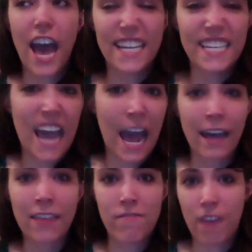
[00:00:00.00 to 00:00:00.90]

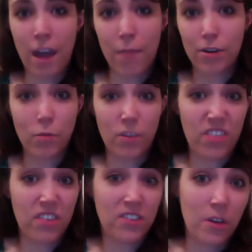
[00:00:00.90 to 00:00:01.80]
attack the fabric
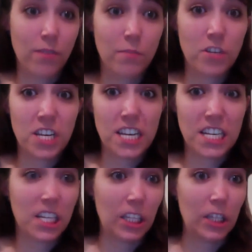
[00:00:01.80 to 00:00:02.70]
with the sewing machine
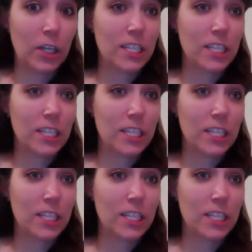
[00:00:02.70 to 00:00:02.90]
till it looks